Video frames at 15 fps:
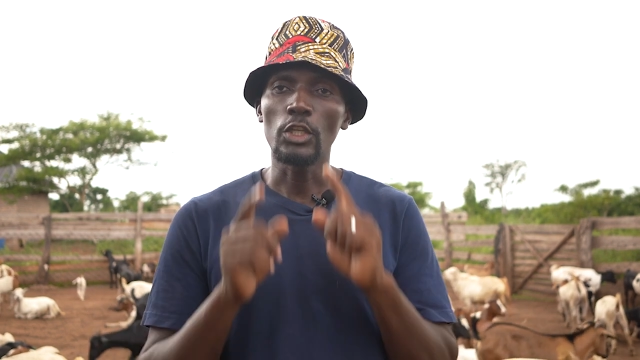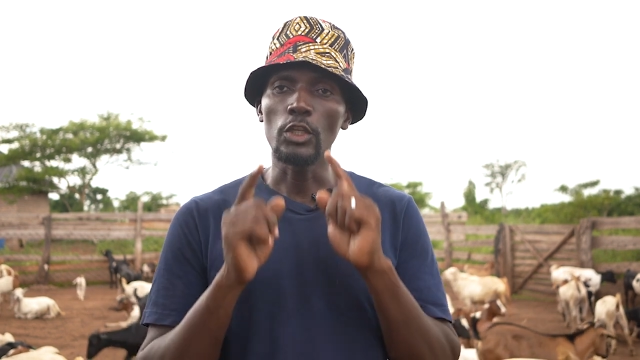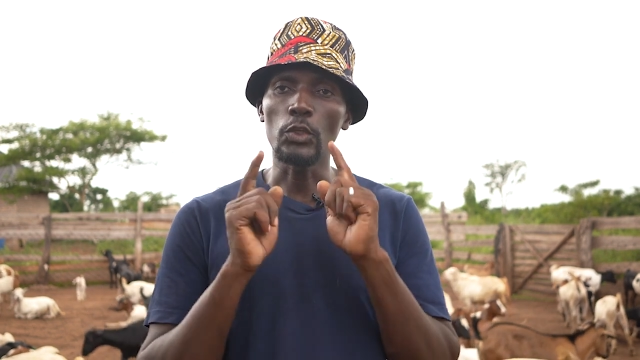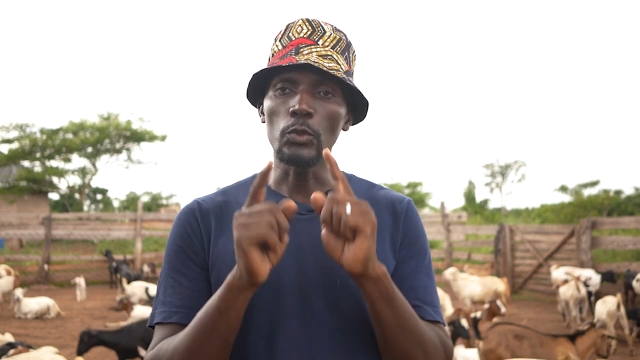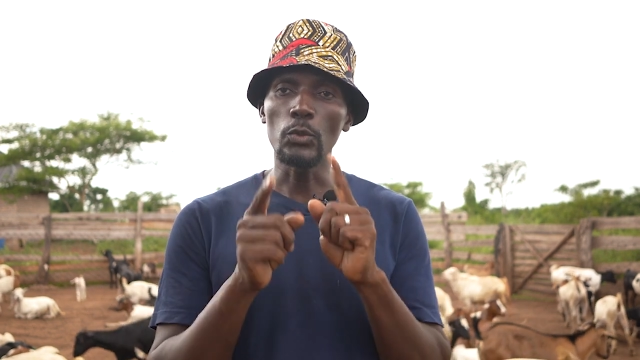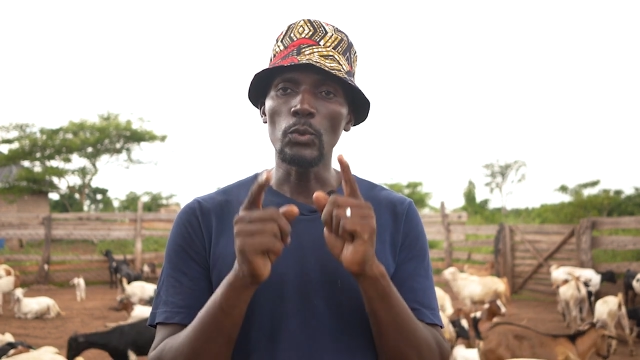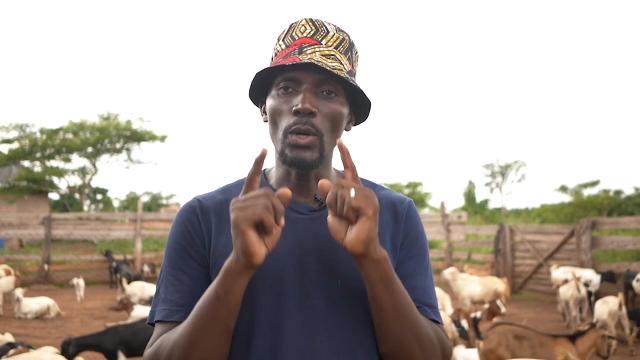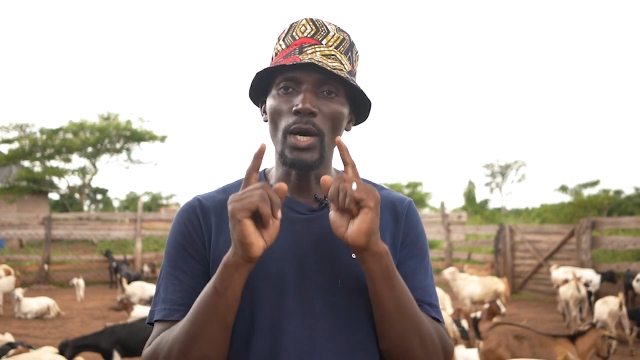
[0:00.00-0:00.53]

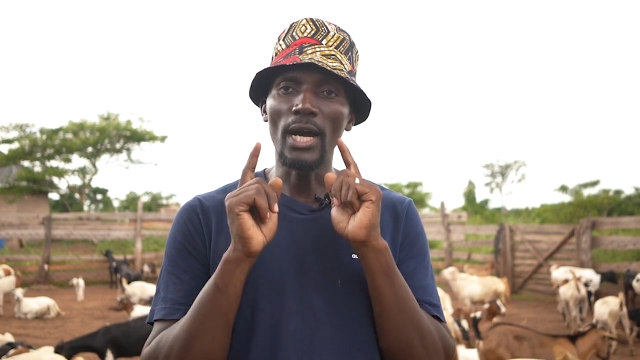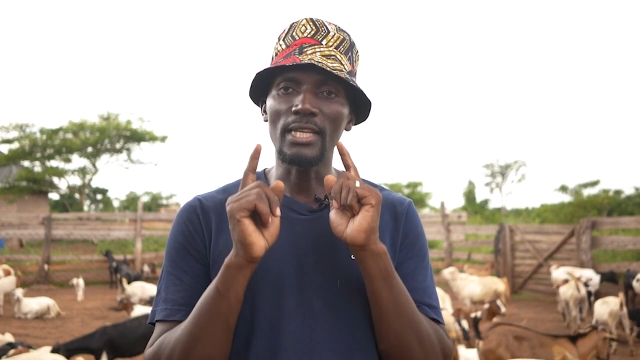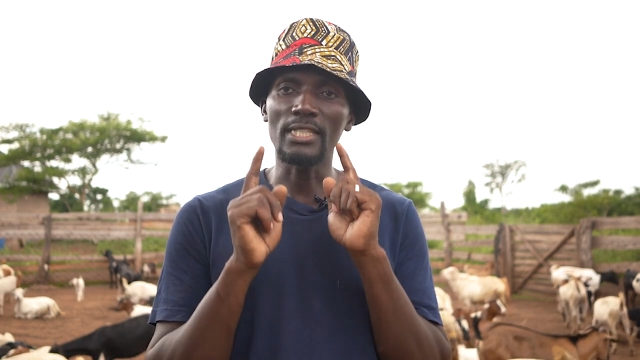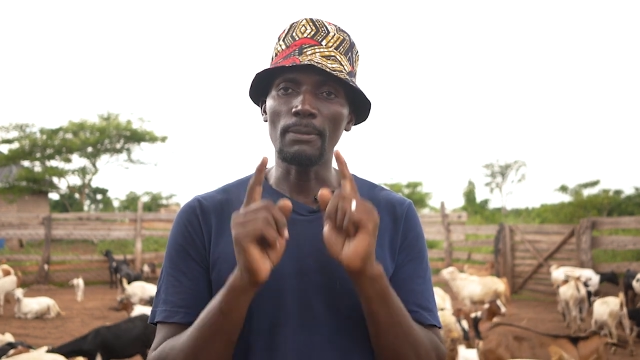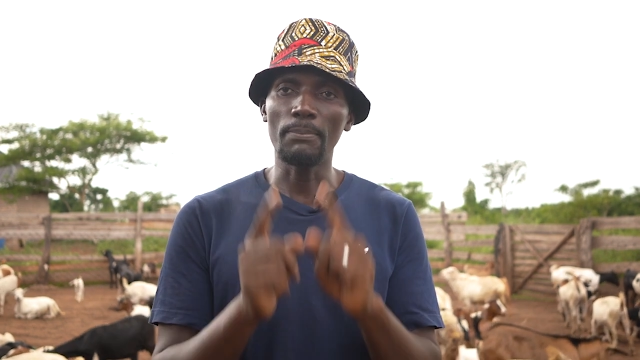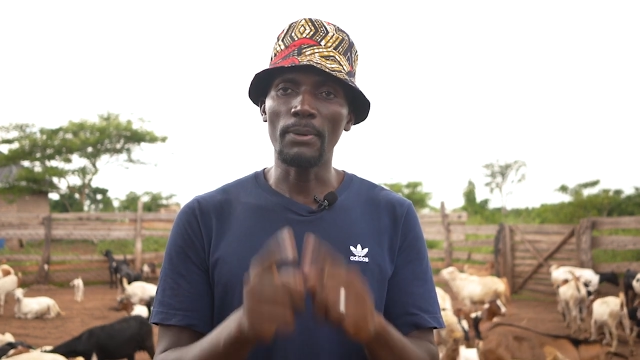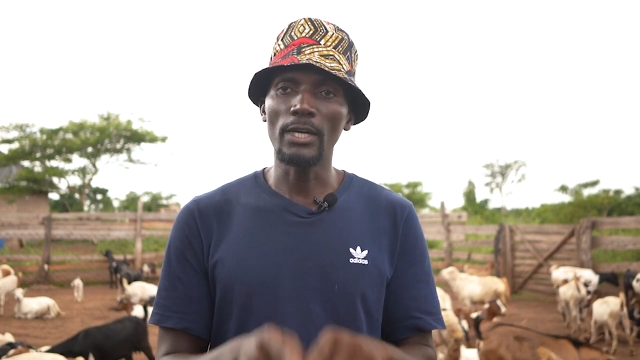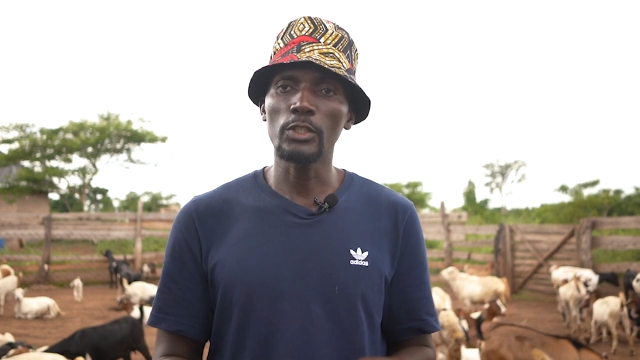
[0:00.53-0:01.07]
you as
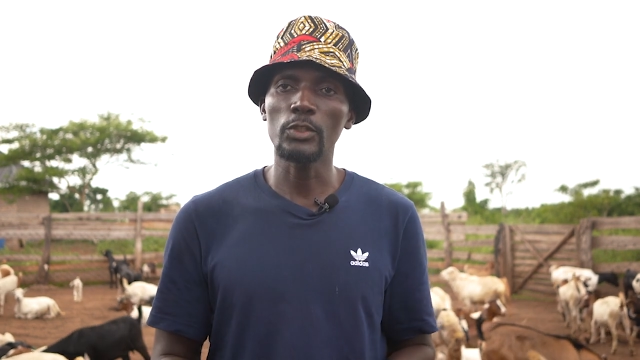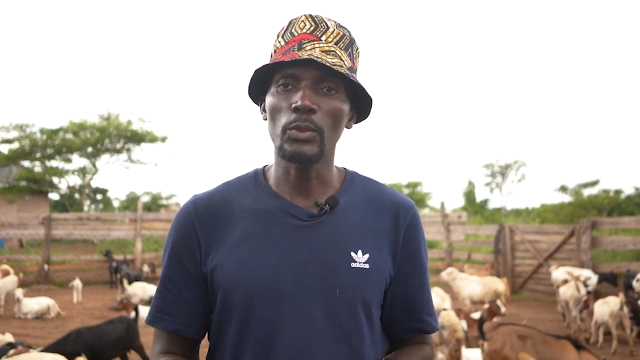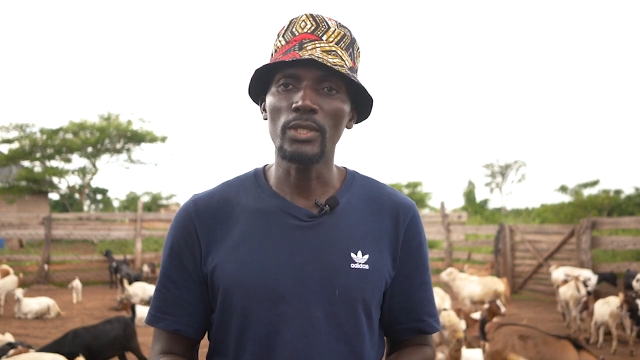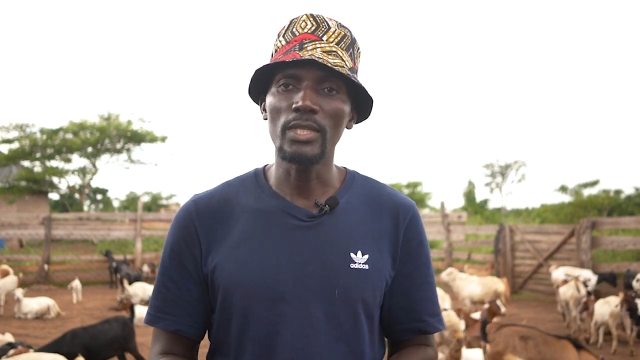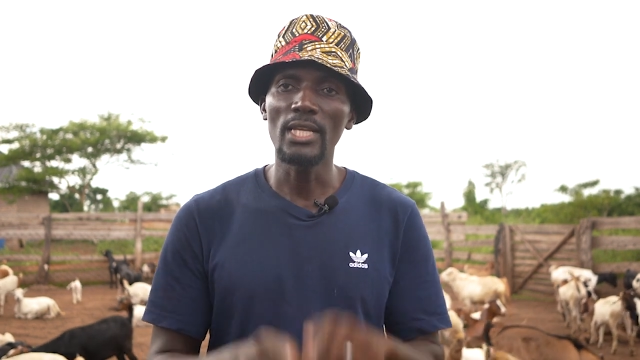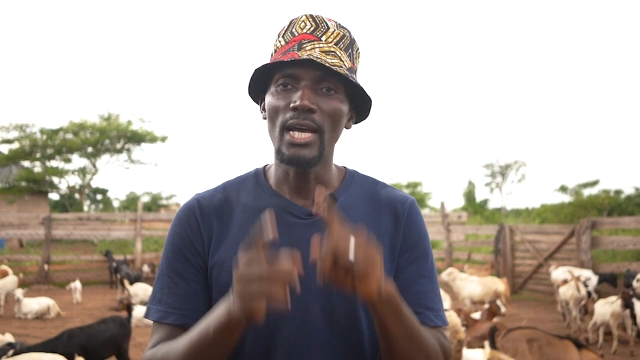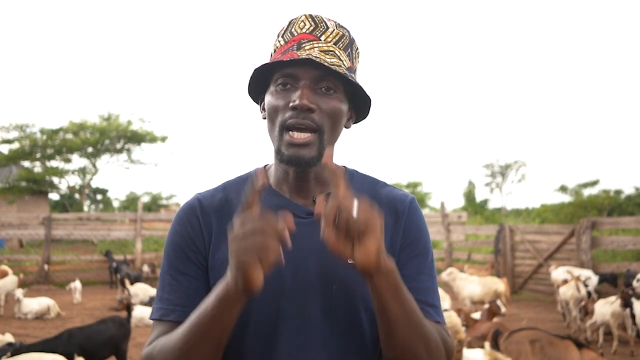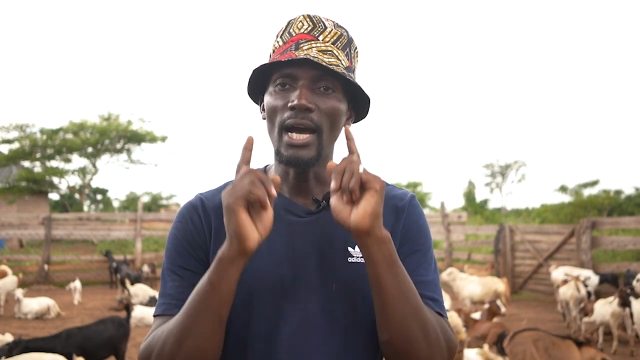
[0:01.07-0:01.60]
a
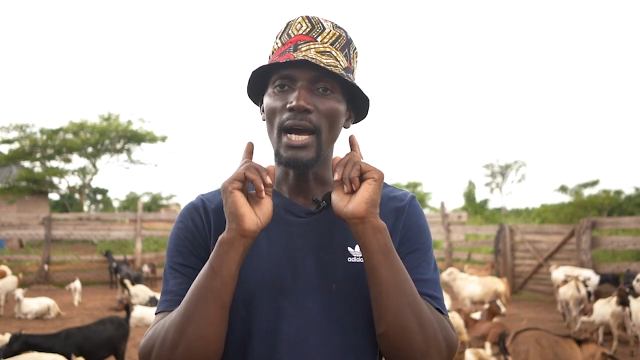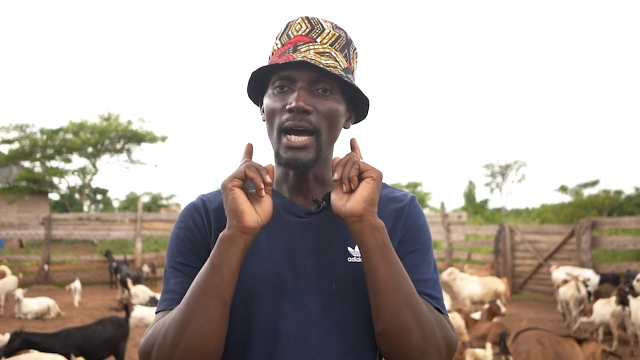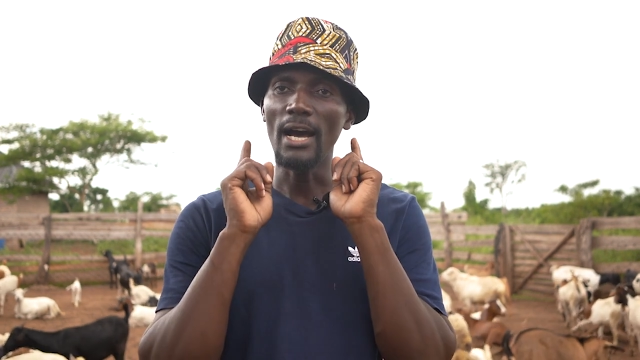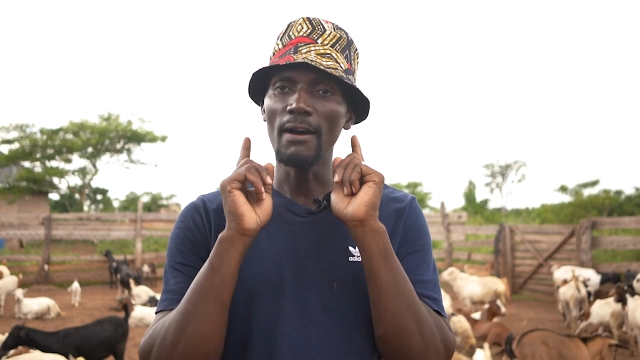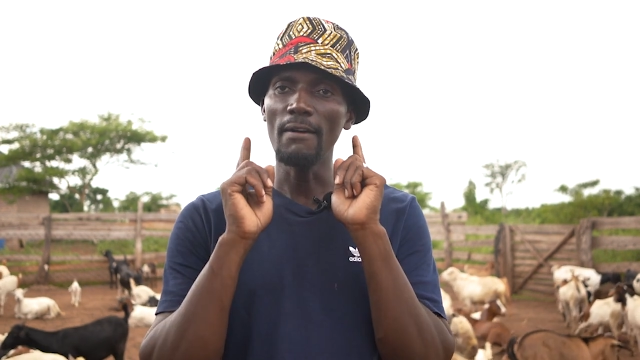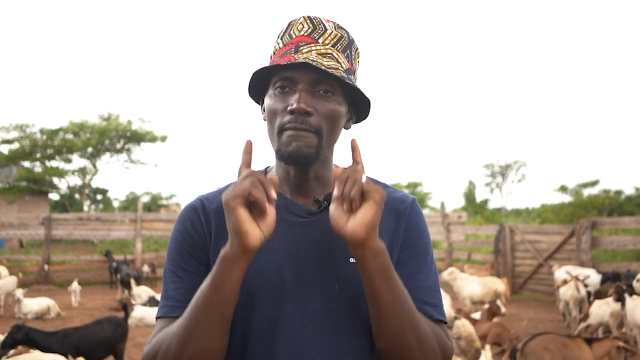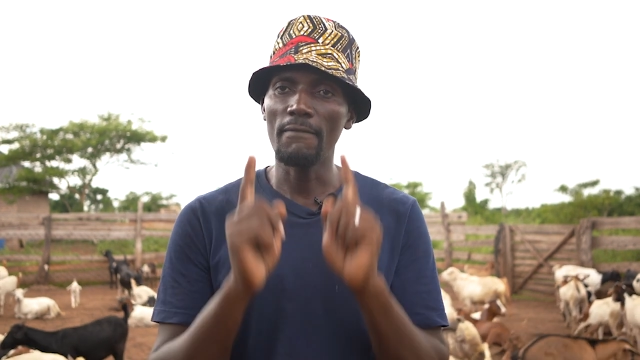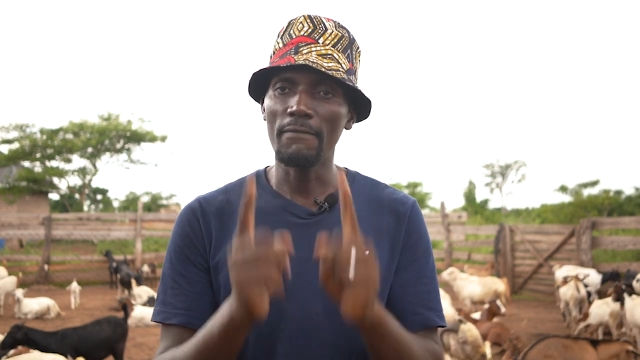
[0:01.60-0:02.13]
person
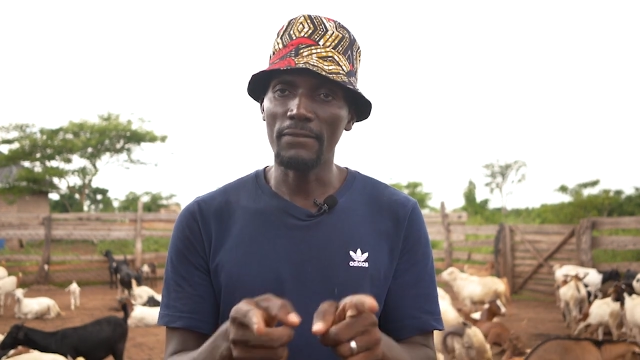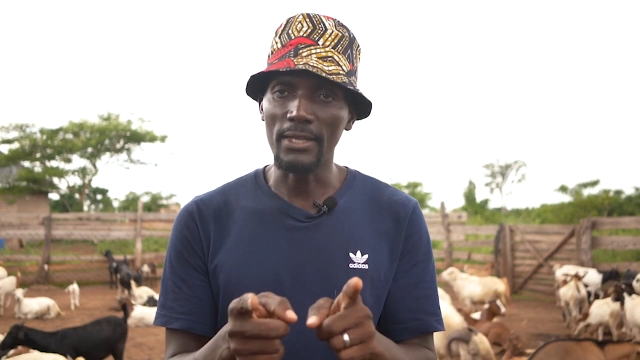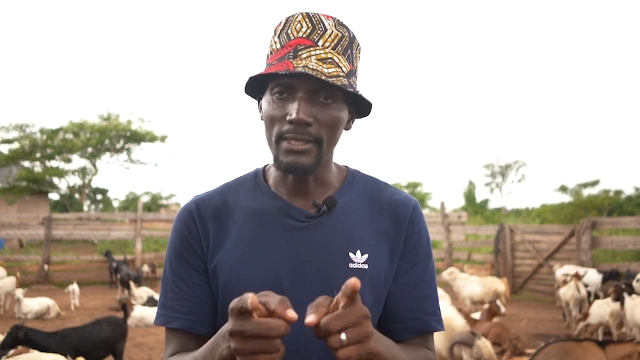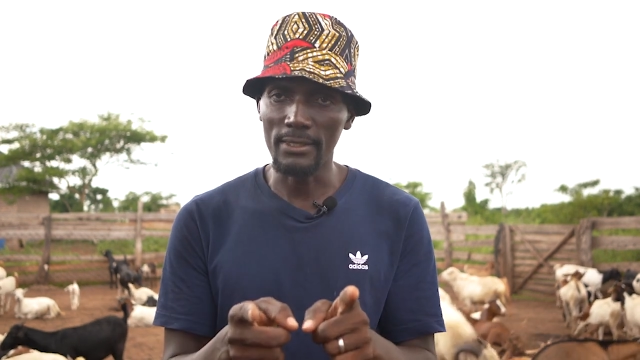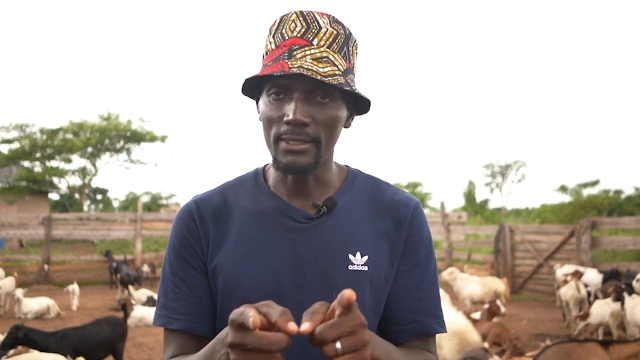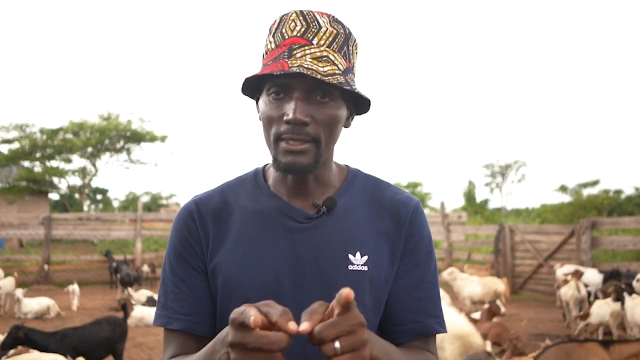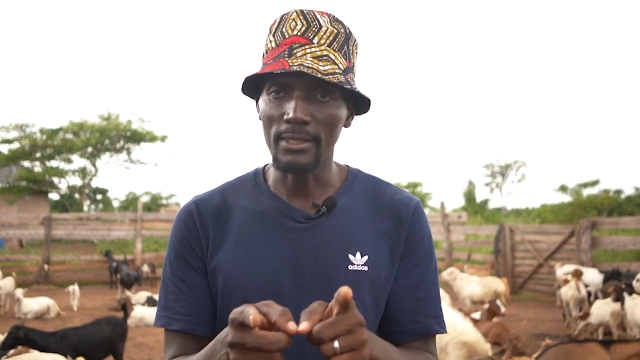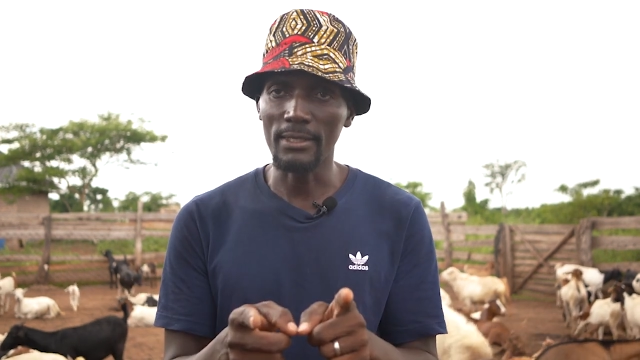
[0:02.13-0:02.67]
are
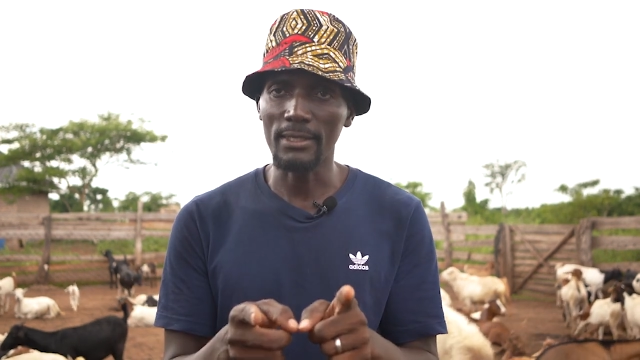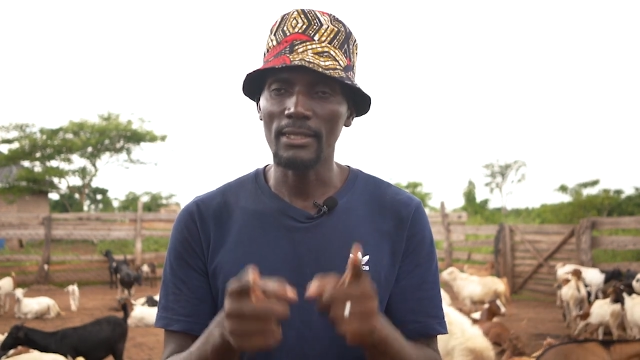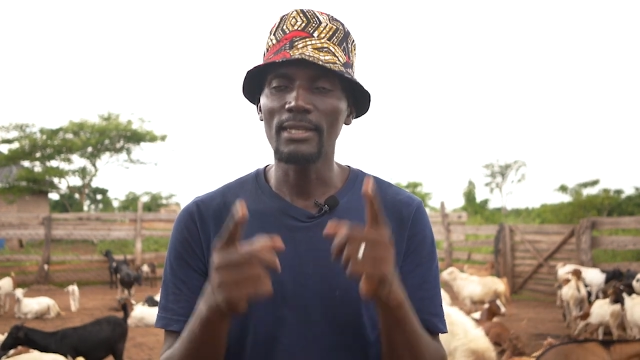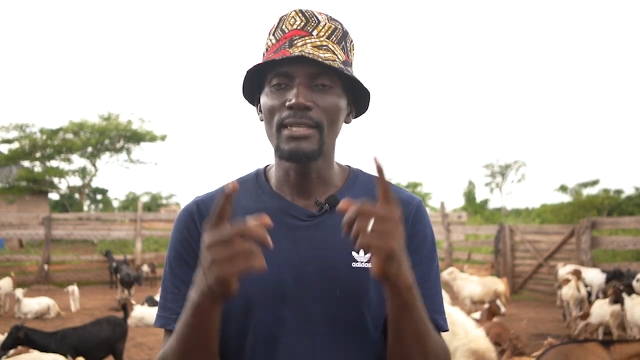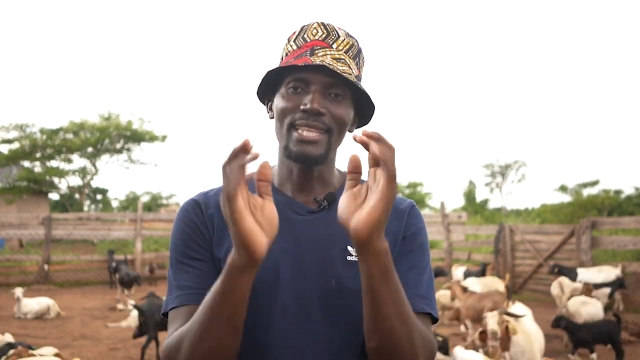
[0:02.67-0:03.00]
facing.